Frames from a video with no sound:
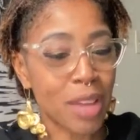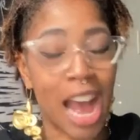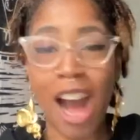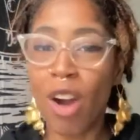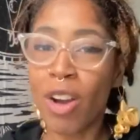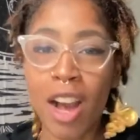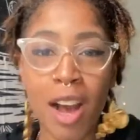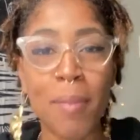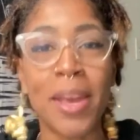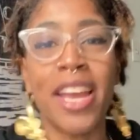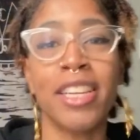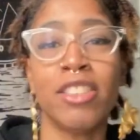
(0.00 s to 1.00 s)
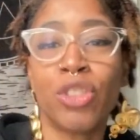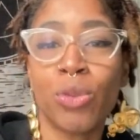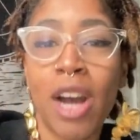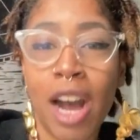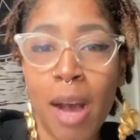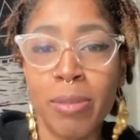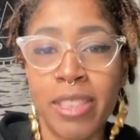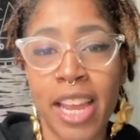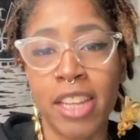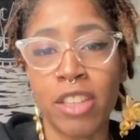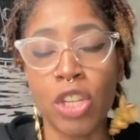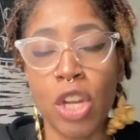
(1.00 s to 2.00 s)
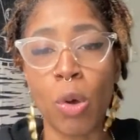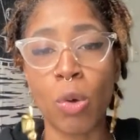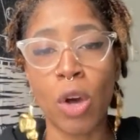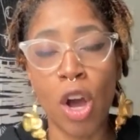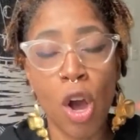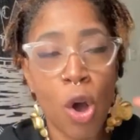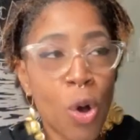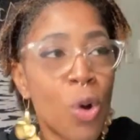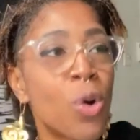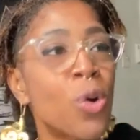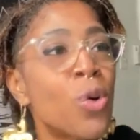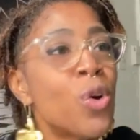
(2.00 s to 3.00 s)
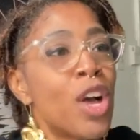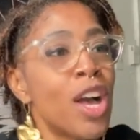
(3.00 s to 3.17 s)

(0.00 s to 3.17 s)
I'll come and do an update, a whole